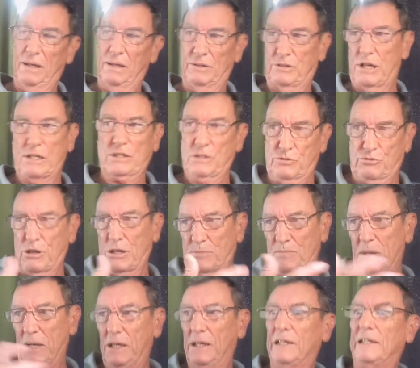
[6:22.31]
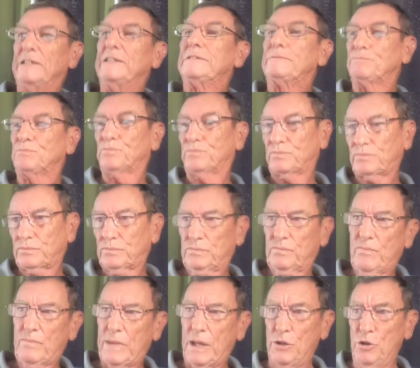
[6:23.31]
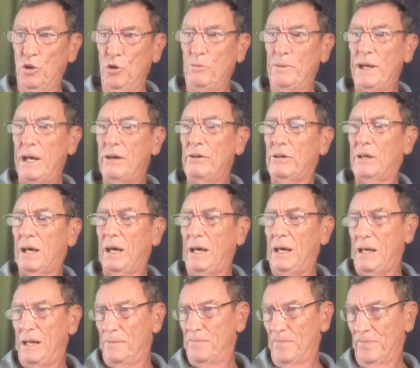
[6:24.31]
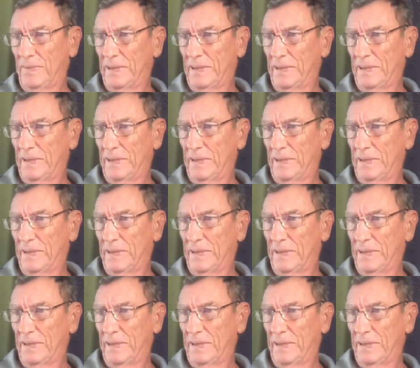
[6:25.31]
Trust me. You'll be okay.